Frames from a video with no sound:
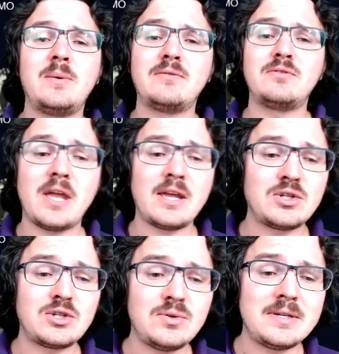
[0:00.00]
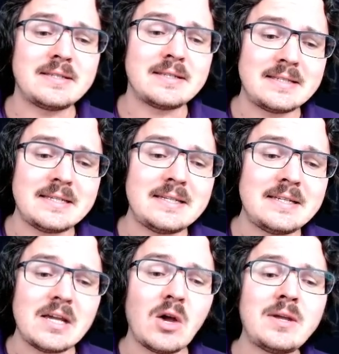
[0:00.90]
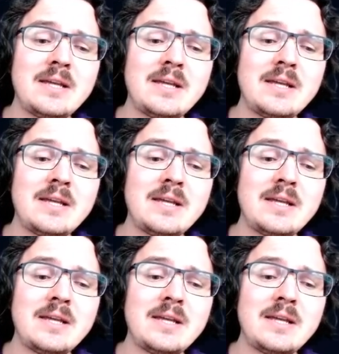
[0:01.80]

We have Chang Shu. He's the CTO.